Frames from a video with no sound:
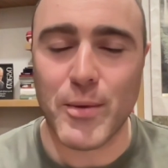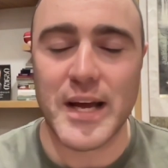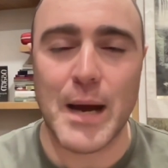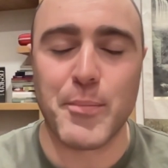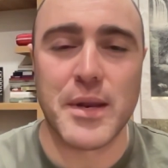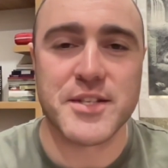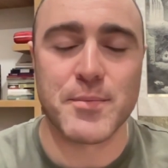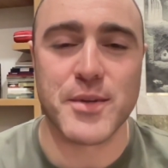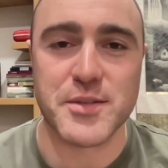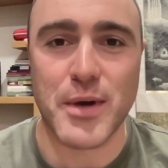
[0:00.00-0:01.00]
might happen. It
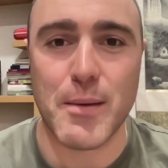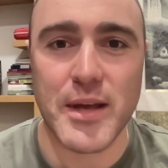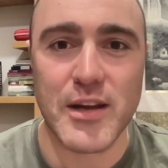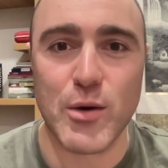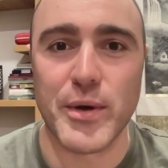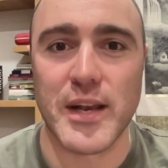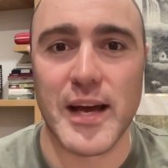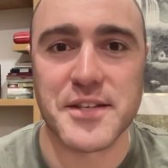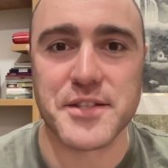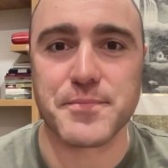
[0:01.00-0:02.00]
sometimes might be a little bit
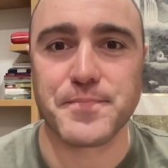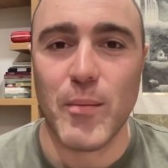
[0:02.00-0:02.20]
less.